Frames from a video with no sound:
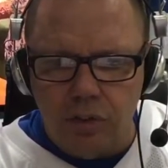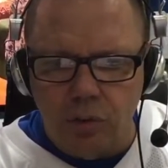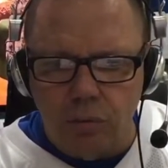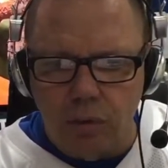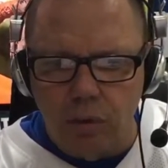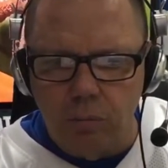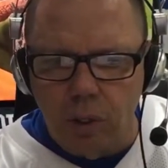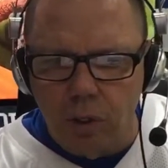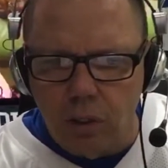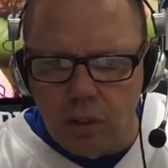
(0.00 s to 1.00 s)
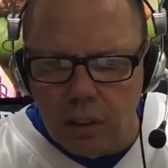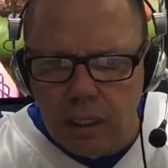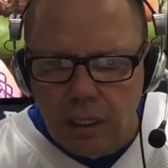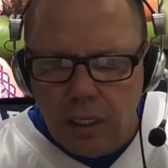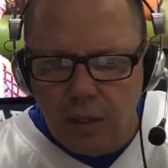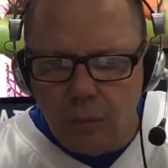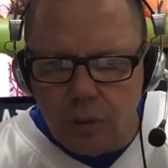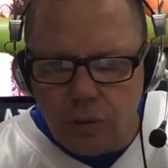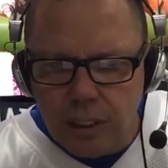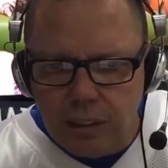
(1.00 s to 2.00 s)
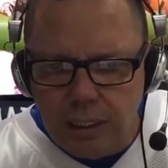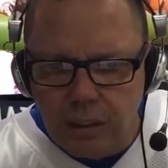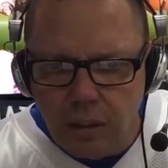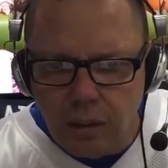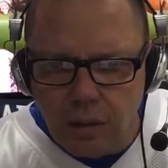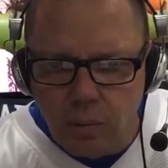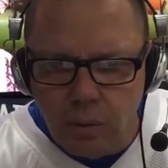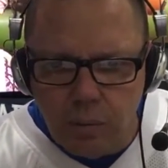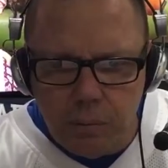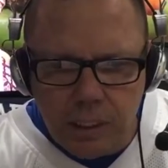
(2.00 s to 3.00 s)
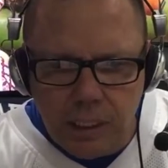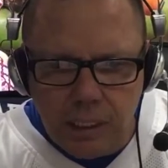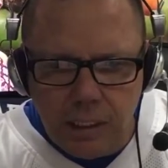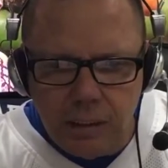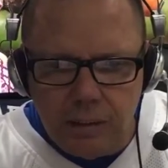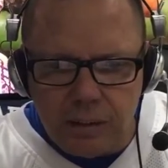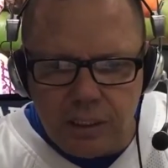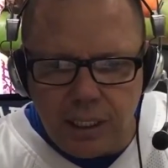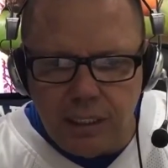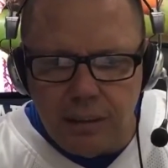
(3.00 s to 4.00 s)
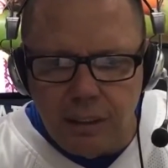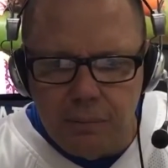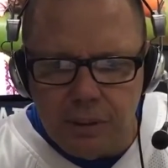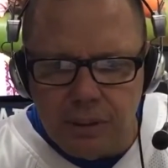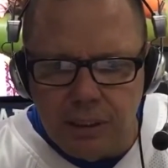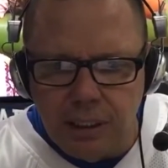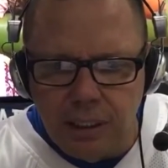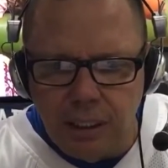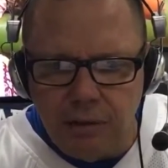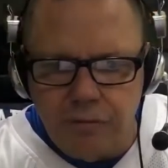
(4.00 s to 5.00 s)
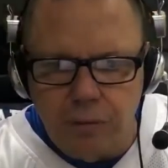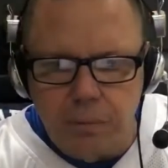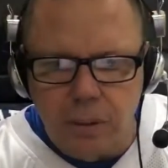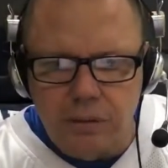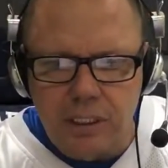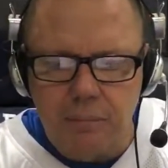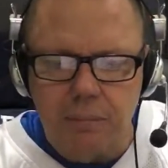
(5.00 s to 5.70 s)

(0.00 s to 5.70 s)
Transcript: Jerome Long. If we trade D-Law, we would be the second dumbest thing in football team